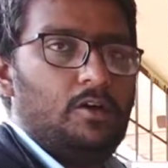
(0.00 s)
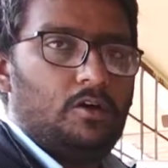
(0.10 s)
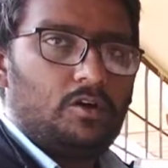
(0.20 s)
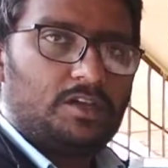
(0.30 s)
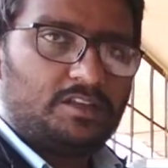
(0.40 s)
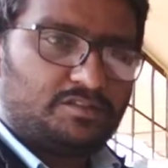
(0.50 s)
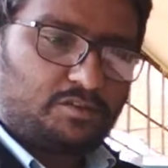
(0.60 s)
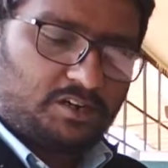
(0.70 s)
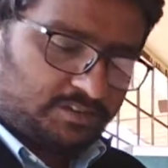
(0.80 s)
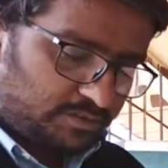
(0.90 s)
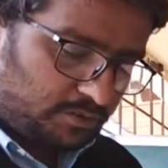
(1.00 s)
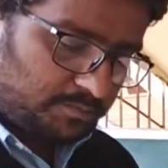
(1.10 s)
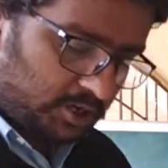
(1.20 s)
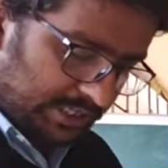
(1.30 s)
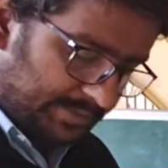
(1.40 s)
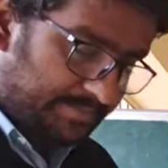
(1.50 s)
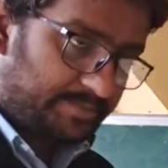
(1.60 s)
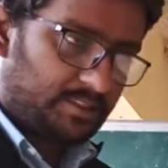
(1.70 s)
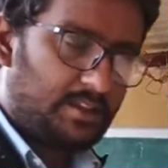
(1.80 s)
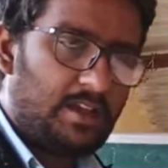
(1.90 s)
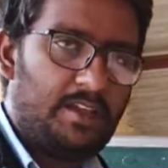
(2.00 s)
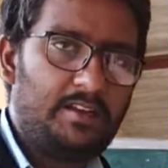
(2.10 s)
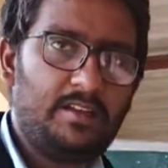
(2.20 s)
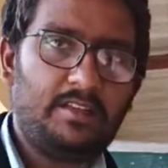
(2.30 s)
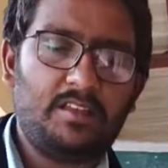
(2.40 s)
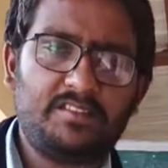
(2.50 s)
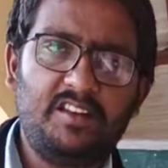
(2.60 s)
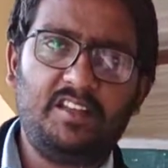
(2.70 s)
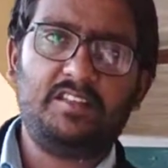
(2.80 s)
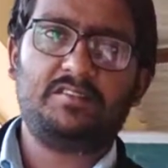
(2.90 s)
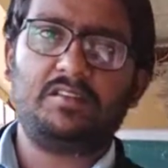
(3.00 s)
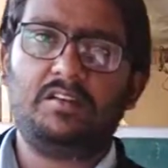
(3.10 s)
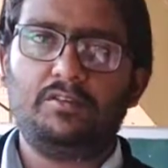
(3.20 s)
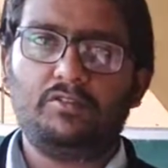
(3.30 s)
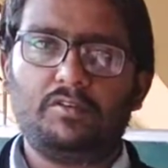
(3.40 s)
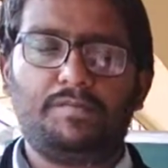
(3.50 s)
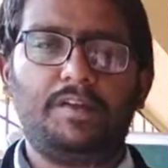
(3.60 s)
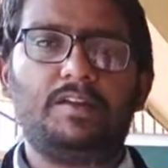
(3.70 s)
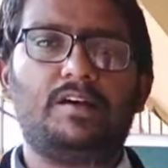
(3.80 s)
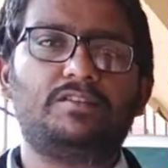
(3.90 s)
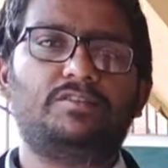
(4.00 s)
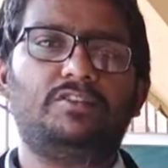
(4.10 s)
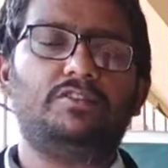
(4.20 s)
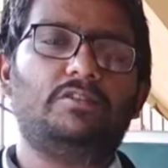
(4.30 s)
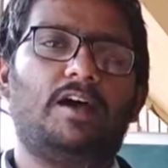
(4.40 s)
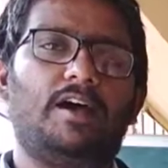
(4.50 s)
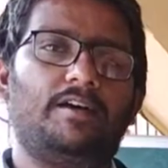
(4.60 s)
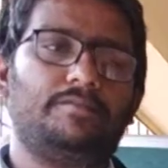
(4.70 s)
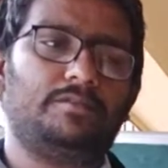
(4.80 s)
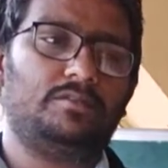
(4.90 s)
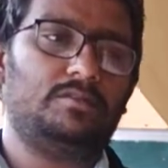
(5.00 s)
Okay, students, good morning. In yesterday's geography class, you have